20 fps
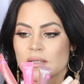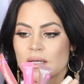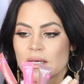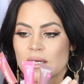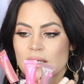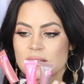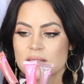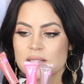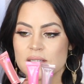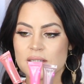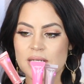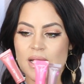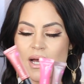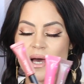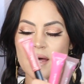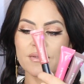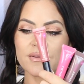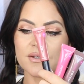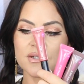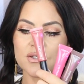And
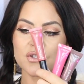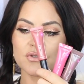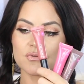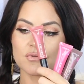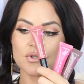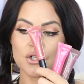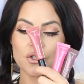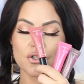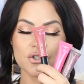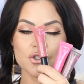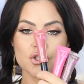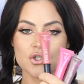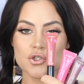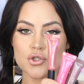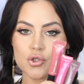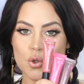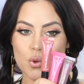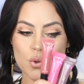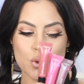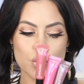yeah, these three are
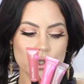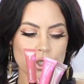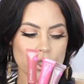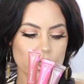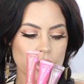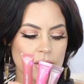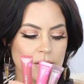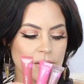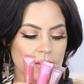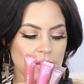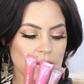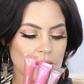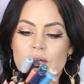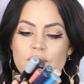so good.